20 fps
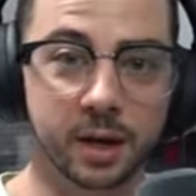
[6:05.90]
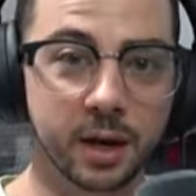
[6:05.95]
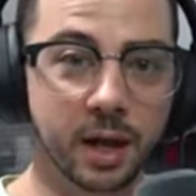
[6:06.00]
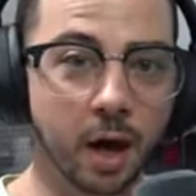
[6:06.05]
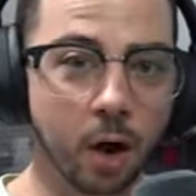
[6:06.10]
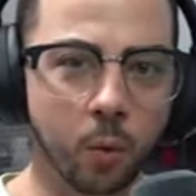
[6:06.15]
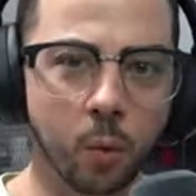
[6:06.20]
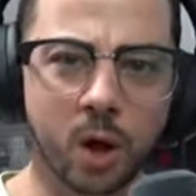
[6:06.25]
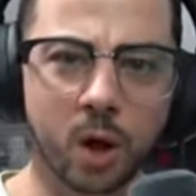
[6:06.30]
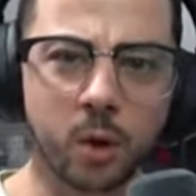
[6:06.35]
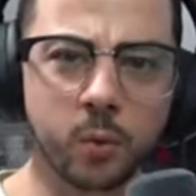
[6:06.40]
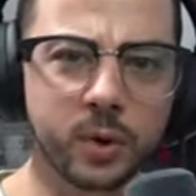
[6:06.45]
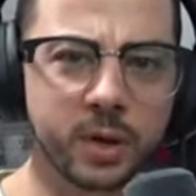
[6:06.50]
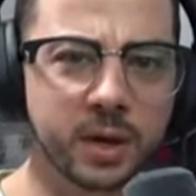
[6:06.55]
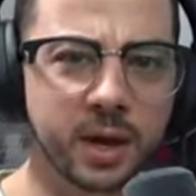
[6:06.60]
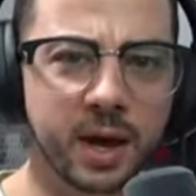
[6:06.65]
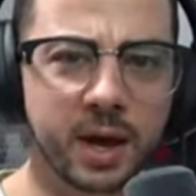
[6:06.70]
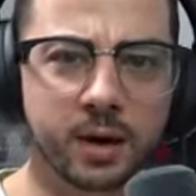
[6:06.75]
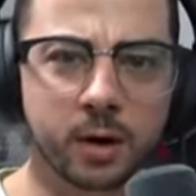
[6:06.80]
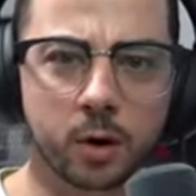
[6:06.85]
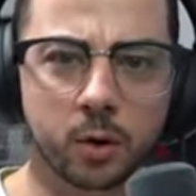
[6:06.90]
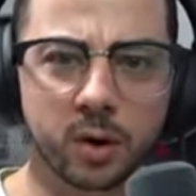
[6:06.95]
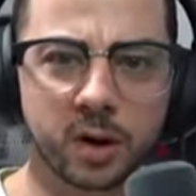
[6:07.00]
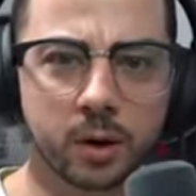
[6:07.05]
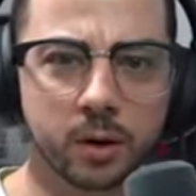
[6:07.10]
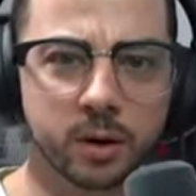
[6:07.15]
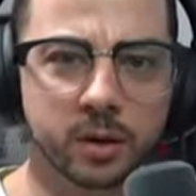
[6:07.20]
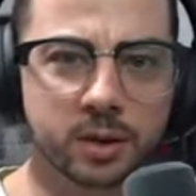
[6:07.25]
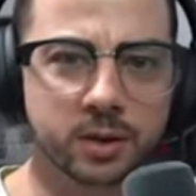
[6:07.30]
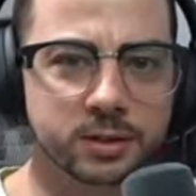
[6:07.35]
Now, while we had her
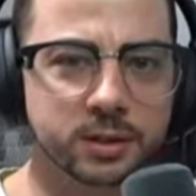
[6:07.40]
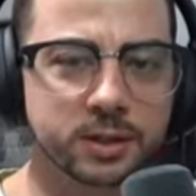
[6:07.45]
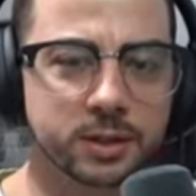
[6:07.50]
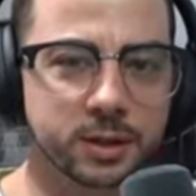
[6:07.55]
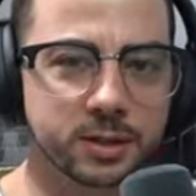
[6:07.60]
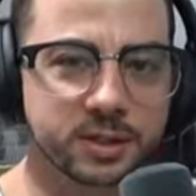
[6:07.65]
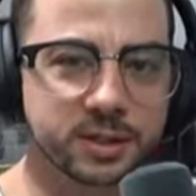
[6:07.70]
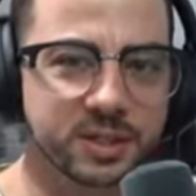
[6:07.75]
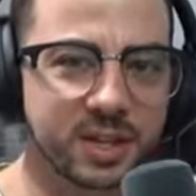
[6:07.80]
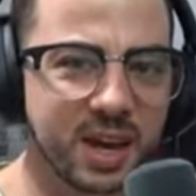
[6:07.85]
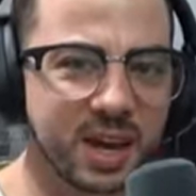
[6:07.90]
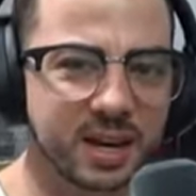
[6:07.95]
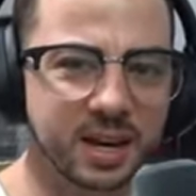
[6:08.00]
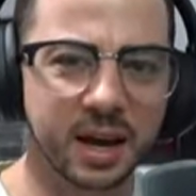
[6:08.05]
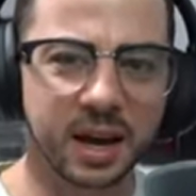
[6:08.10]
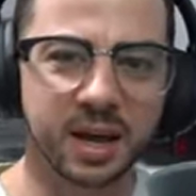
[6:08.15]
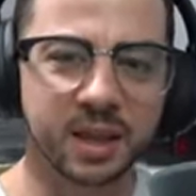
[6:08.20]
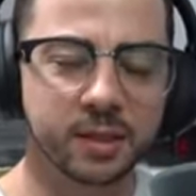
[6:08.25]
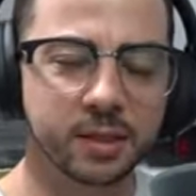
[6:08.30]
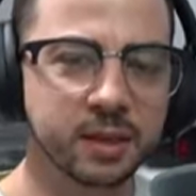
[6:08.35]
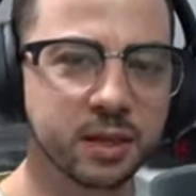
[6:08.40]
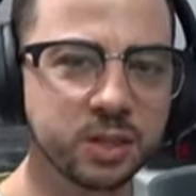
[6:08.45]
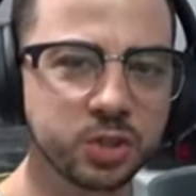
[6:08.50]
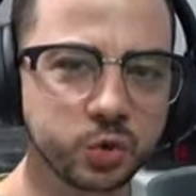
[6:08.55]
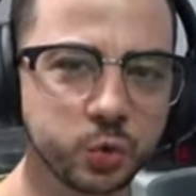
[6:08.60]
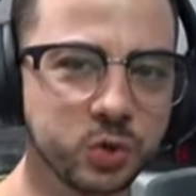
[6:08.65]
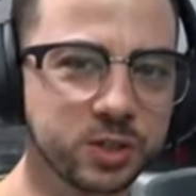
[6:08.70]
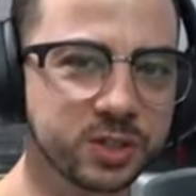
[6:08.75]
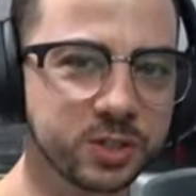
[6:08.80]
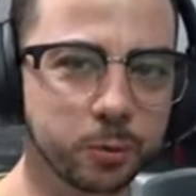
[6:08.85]
here in this stun state, this
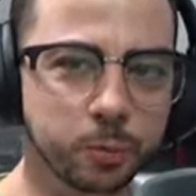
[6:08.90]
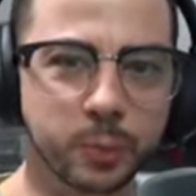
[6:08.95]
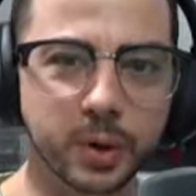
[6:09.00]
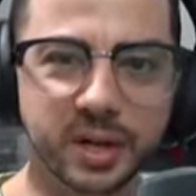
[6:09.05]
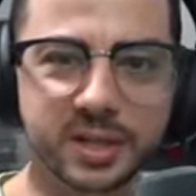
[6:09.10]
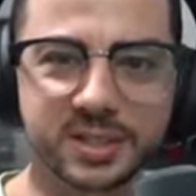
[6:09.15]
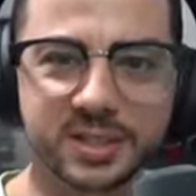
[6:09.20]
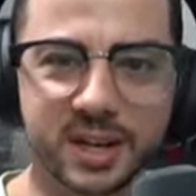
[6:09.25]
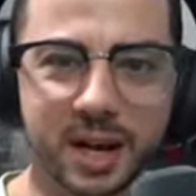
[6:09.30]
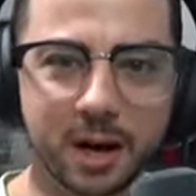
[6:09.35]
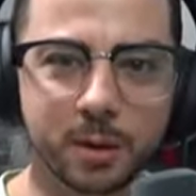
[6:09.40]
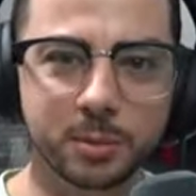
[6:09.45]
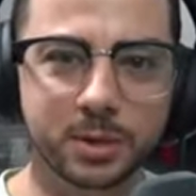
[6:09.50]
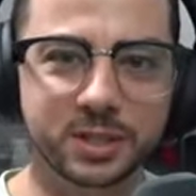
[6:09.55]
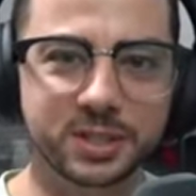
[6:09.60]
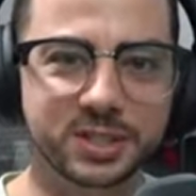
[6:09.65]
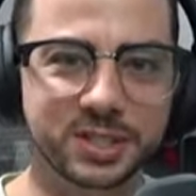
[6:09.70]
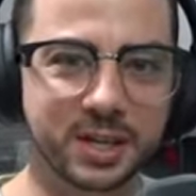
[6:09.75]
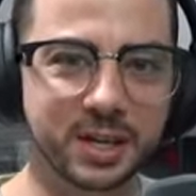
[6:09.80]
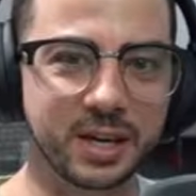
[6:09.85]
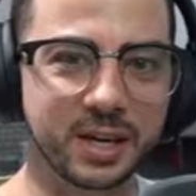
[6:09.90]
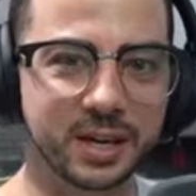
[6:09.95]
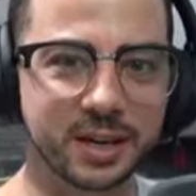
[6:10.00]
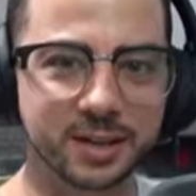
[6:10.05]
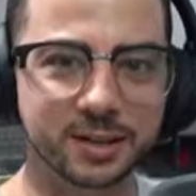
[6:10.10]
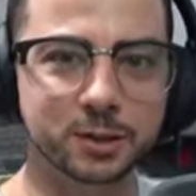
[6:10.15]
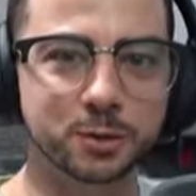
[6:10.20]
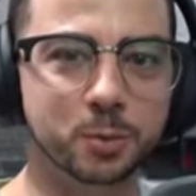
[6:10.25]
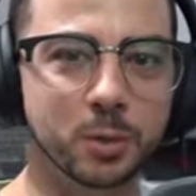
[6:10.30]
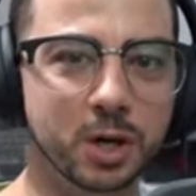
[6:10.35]
was the best time to sink in
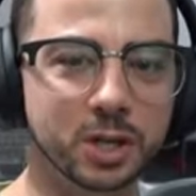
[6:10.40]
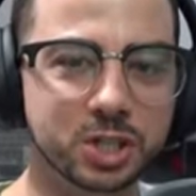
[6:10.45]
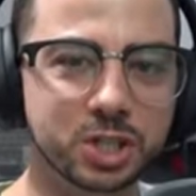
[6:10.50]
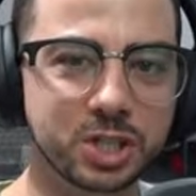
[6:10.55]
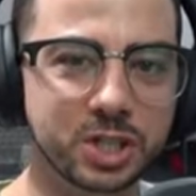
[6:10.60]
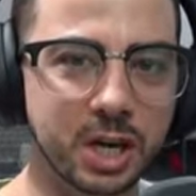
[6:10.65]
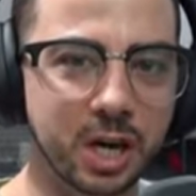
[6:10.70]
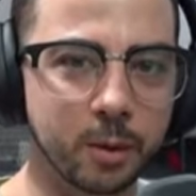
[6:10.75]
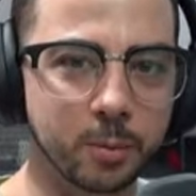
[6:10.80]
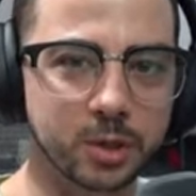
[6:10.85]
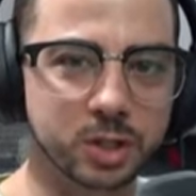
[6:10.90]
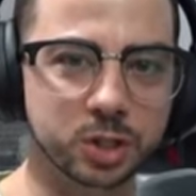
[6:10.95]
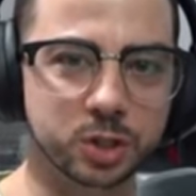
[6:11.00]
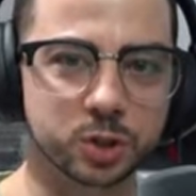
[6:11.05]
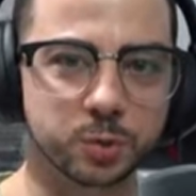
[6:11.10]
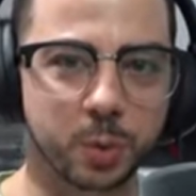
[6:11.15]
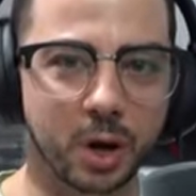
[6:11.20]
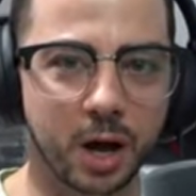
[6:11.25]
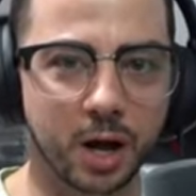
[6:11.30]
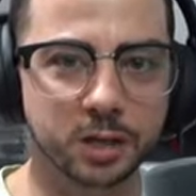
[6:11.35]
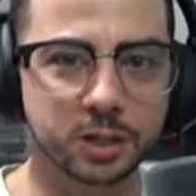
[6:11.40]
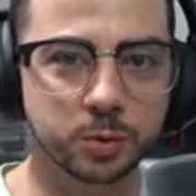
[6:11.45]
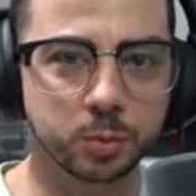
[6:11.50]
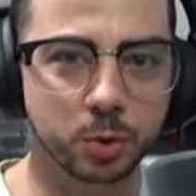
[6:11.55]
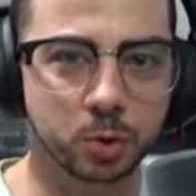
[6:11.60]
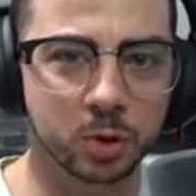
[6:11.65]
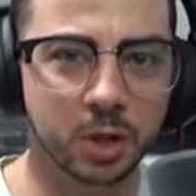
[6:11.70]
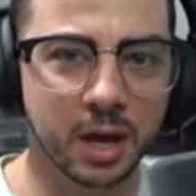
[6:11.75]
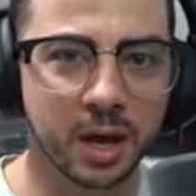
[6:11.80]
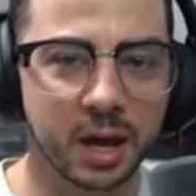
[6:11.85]
as much damage as
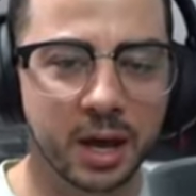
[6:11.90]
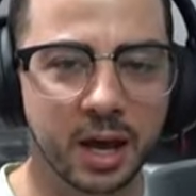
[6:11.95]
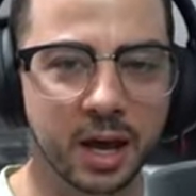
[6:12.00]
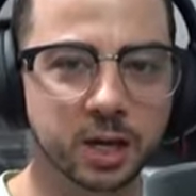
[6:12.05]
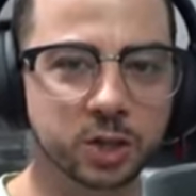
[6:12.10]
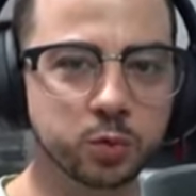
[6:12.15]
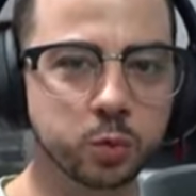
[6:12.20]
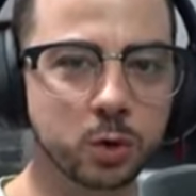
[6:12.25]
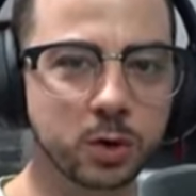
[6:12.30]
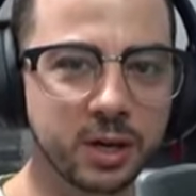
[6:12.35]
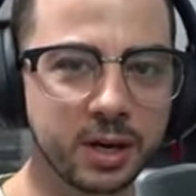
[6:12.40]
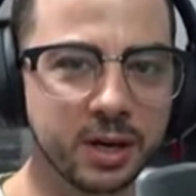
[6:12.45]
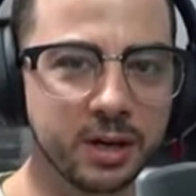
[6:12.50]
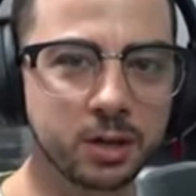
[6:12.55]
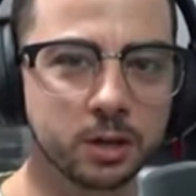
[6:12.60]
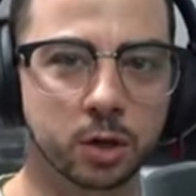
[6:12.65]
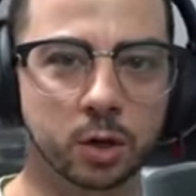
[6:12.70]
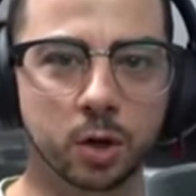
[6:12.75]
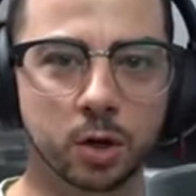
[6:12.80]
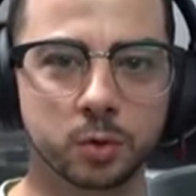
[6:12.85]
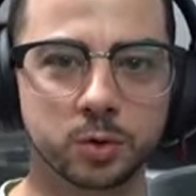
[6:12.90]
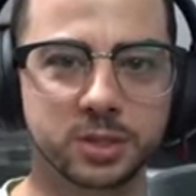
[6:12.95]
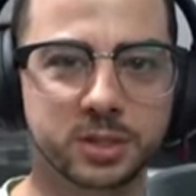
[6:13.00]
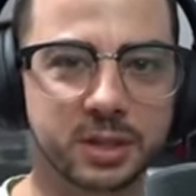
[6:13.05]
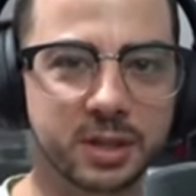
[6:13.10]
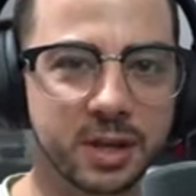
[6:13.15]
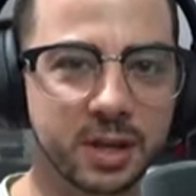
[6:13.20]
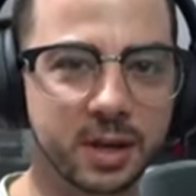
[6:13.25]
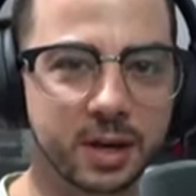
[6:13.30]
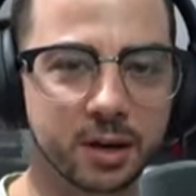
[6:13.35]
possible as we're getting close to
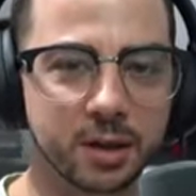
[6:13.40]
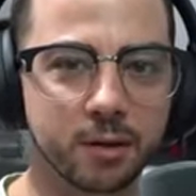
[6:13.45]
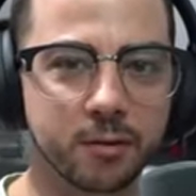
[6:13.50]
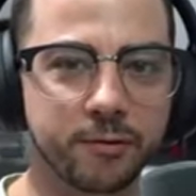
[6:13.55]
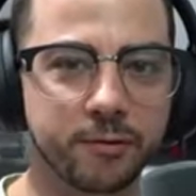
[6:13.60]
the end of the